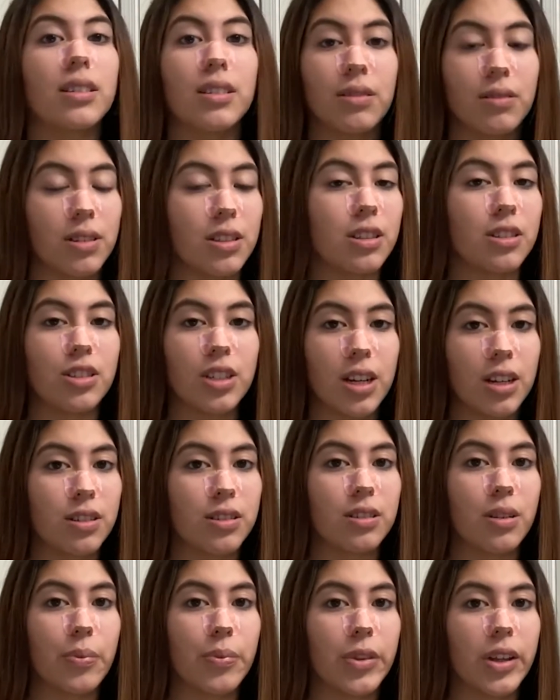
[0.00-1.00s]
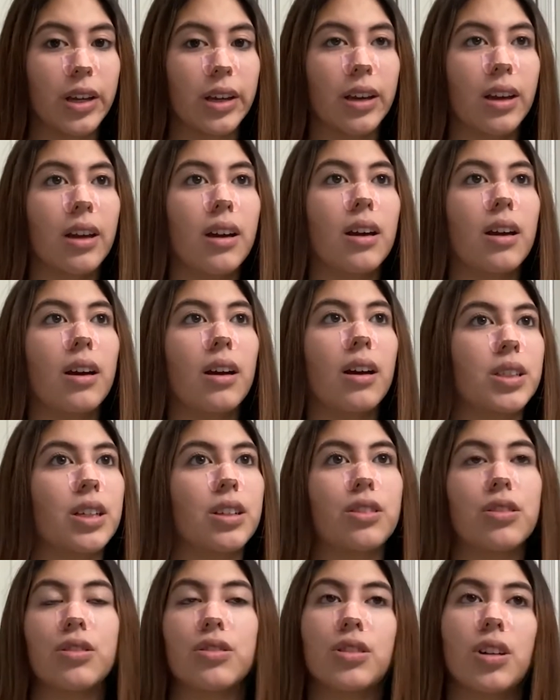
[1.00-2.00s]
You need to change something. It was
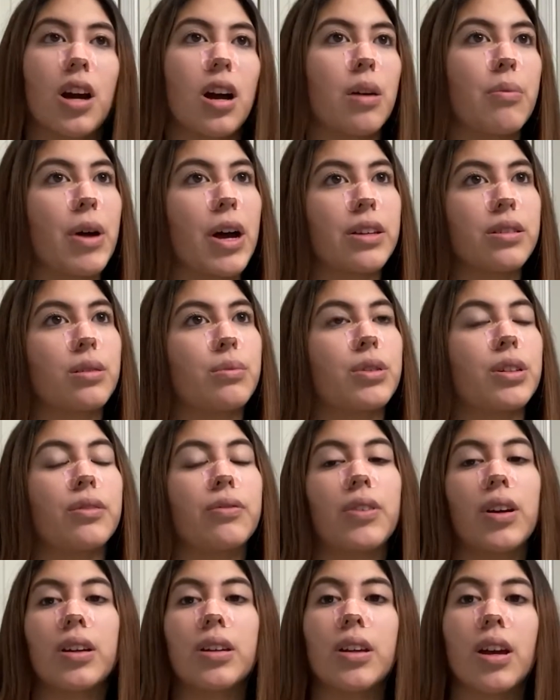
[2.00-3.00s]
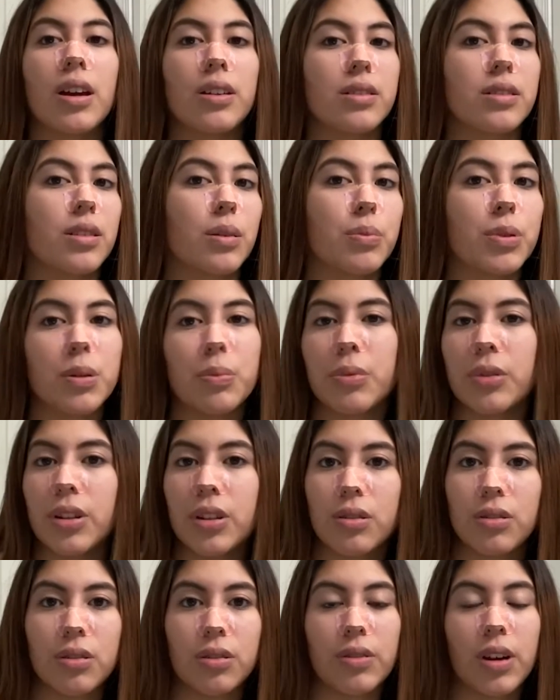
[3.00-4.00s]
like your job has to be a fuck yes. The people
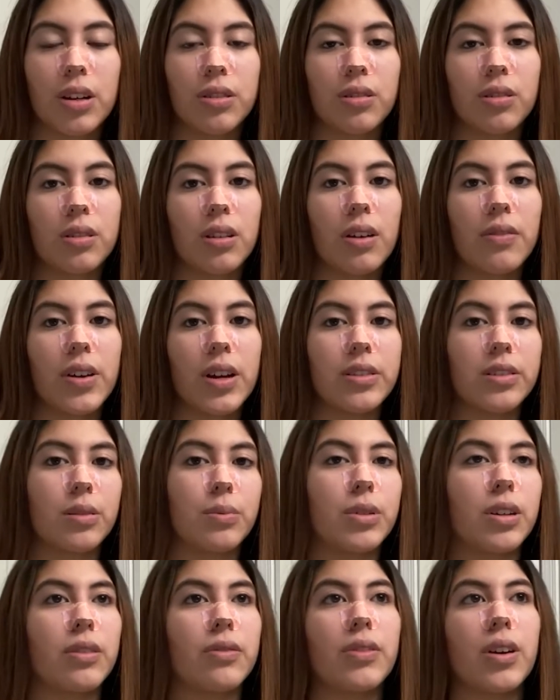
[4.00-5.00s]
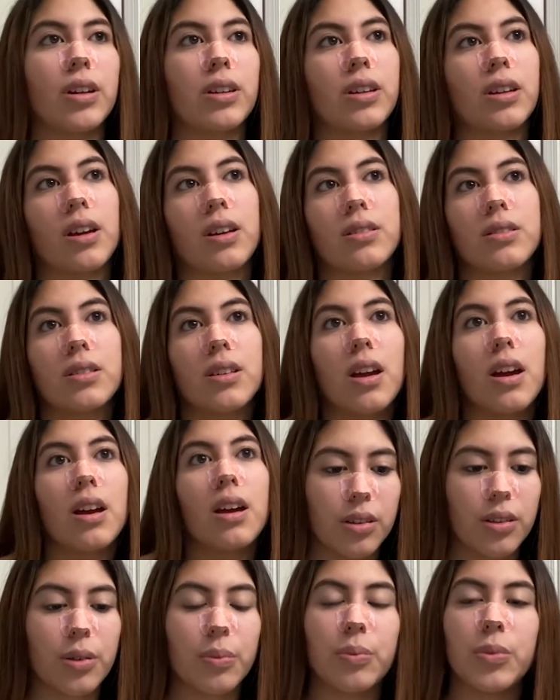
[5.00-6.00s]
that you surround yourself has to be a fuck yes.
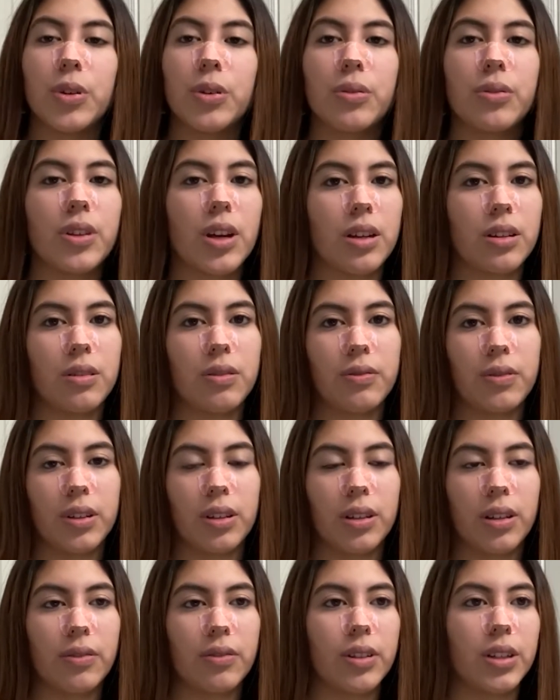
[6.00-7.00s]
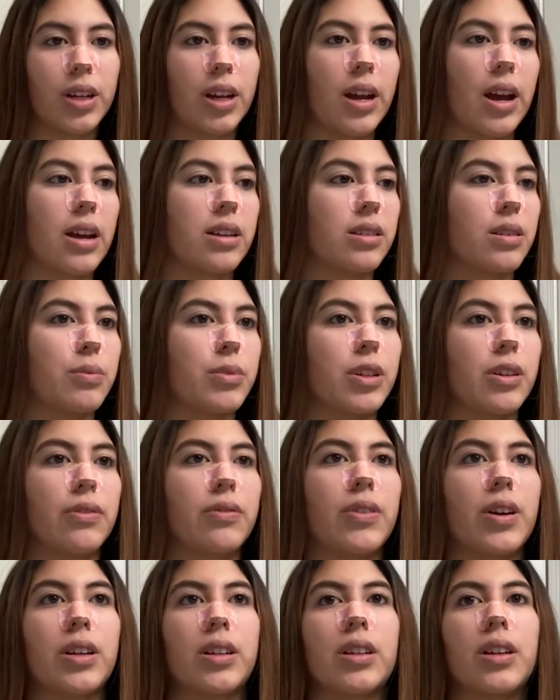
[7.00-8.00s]
The mood that you feel every day has to be a
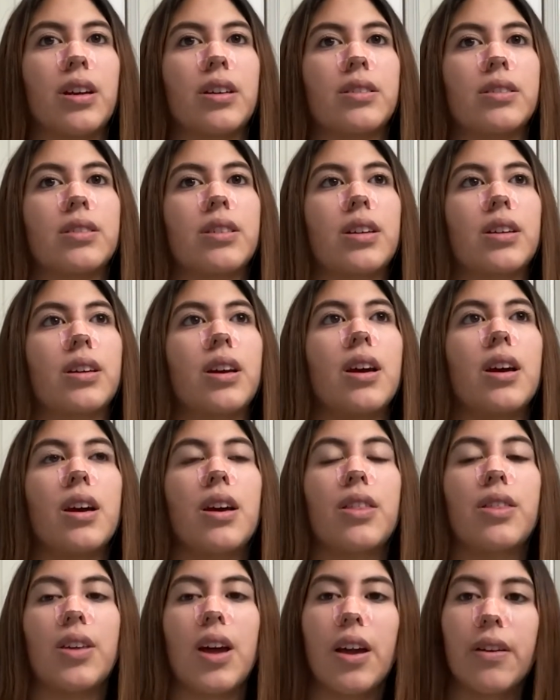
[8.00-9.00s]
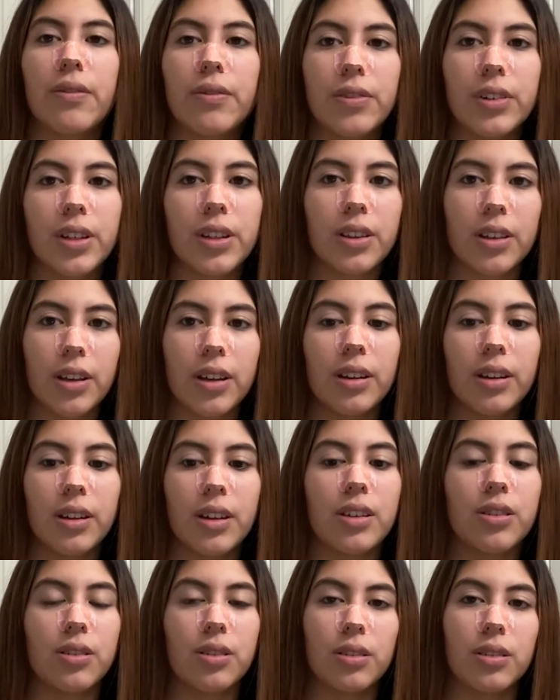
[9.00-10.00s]
fuck yes. Like everything
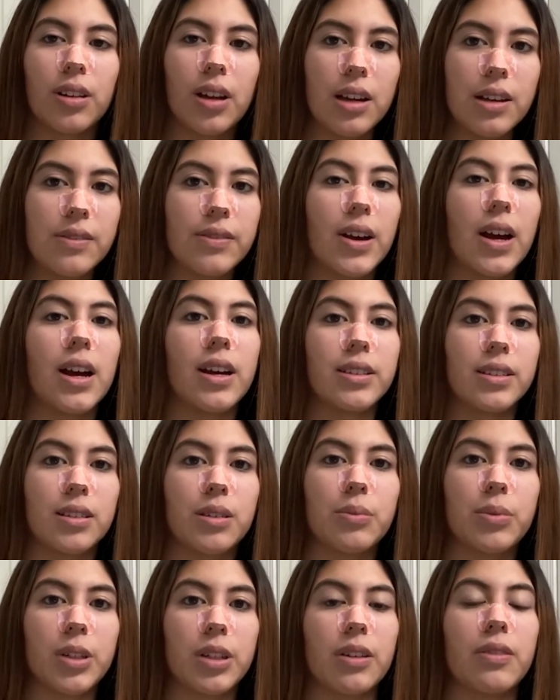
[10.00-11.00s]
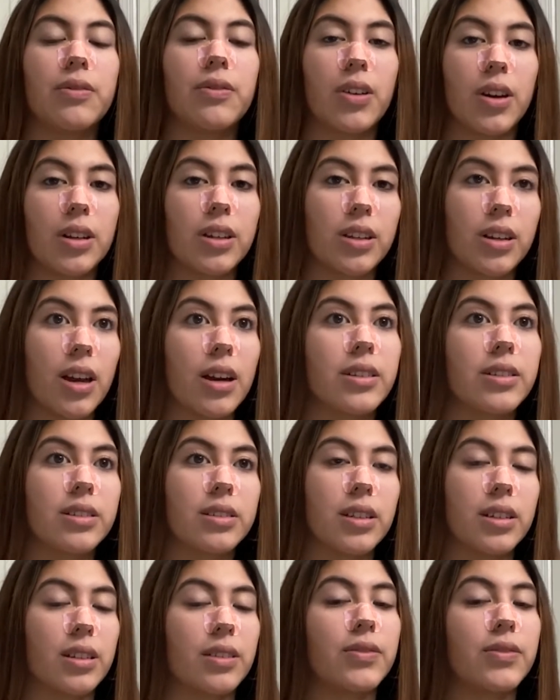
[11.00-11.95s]
in your life has to be a fuck yes.